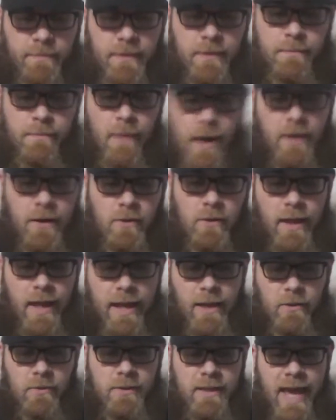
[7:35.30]
the model
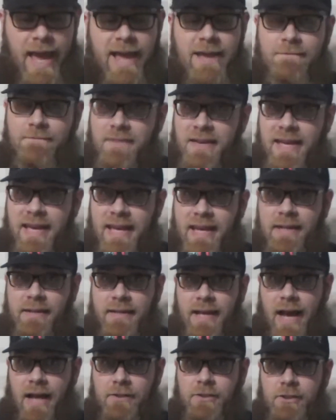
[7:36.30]
LKB
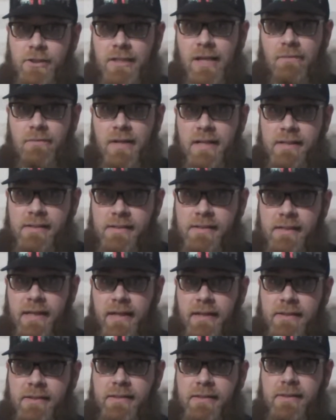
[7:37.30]

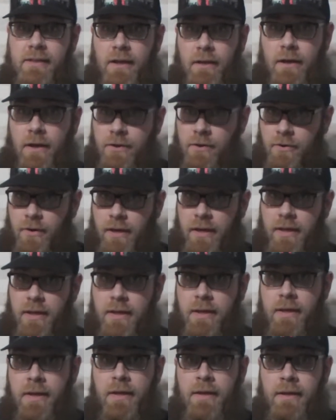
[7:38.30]
7600
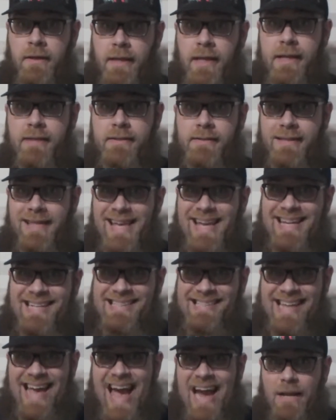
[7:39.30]
is the
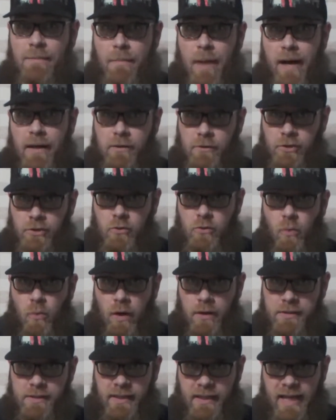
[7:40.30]
exact model you
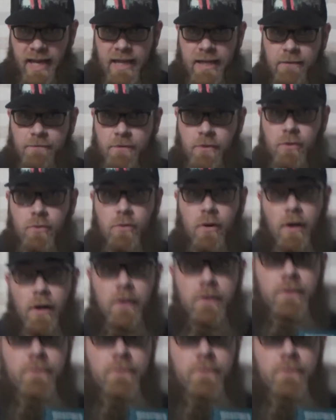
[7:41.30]
want to get. If you are